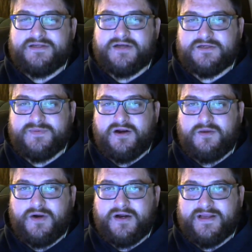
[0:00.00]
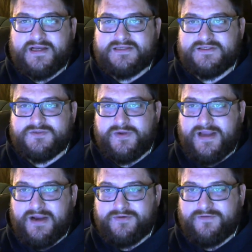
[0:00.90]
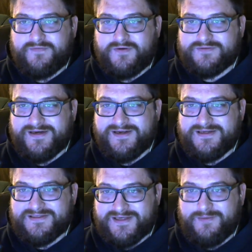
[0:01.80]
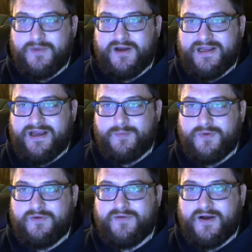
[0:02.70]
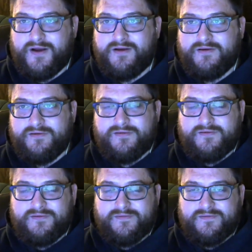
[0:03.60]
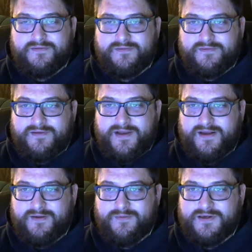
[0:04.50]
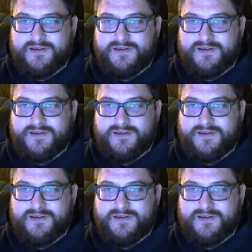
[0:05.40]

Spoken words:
talked about on a podcast this week how difficult it is to get money out of Bovada, and it was.